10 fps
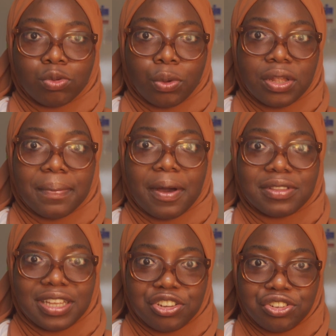talking about
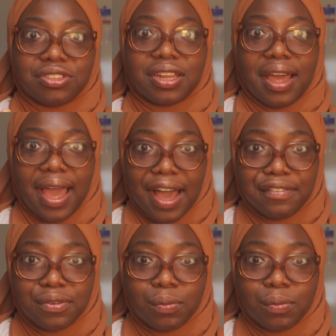the issues that I have